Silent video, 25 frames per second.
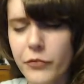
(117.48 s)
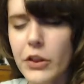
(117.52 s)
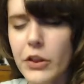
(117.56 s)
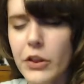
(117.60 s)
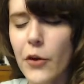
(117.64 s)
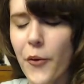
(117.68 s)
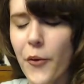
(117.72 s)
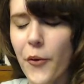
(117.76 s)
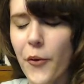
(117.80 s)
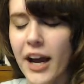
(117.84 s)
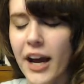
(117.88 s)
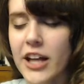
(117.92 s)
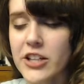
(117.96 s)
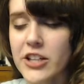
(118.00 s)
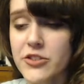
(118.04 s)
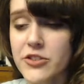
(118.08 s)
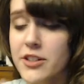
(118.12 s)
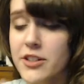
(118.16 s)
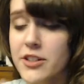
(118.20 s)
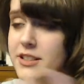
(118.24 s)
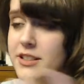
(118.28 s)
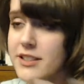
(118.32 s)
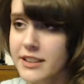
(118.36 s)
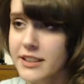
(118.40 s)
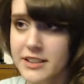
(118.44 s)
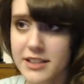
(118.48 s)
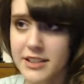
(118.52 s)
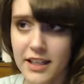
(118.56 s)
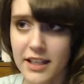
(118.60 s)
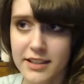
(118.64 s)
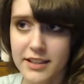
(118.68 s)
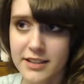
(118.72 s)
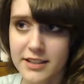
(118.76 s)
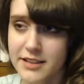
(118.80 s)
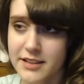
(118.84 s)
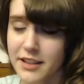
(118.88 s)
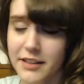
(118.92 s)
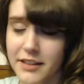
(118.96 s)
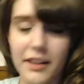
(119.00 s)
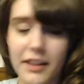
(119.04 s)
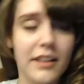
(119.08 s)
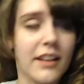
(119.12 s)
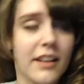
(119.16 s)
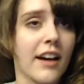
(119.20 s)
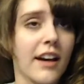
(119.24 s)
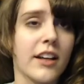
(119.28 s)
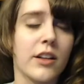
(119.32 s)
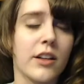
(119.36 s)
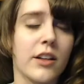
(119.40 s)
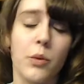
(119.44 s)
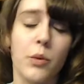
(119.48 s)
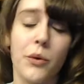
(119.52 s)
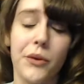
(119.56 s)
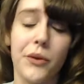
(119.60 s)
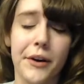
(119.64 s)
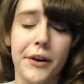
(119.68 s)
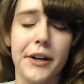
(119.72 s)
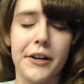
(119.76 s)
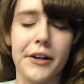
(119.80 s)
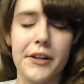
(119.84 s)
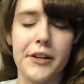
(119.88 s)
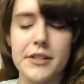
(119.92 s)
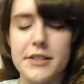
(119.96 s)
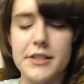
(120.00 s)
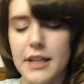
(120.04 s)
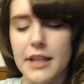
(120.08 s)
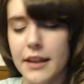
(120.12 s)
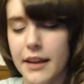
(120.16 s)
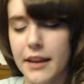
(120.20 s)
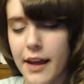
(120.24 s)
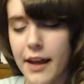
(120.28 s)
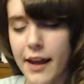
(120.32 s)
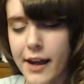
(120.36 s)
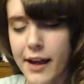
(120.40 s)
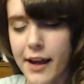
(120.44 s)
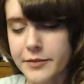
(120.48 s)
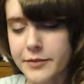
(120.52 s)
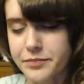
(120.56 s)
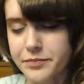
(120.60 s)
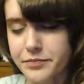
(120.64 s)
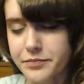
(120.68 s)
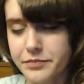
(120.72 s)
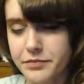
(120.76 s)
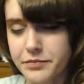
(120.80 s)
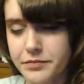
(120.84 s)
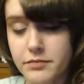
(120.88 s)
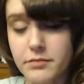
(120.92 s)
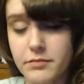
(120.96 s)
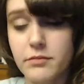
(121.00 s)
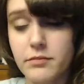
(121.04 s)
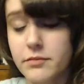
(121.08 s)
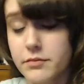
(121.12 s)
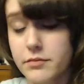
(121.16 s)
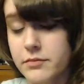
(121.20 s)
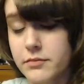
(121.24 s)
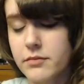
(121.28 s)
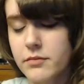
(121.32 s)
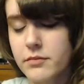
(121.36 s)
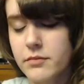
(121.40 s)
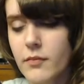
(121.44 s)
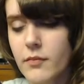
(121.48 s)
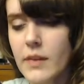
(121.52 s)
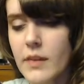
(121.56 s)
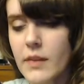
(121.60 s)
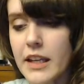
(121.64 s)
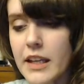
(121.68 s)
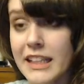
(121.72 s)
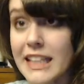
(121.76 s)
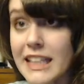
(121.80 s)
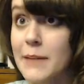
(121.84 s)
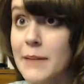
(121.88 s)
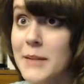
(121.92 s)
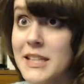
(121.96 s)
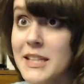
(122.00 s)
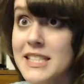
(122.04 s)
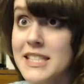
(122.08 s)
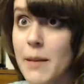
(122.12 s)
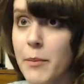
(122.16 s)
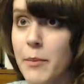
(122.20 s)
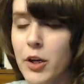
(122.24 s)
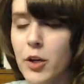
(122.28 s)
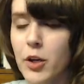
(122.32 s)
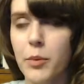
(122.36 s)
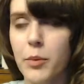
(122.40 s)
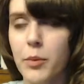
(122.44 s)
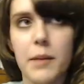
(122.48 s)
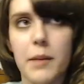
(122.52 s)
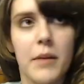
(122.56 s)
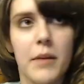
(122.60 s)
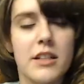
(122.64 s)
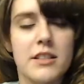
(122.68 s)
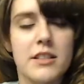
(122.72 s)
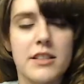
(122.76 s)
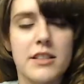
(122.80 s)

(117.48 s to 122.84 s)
Katsura suggests that they die as warriors, and they commit seppuku pretty much,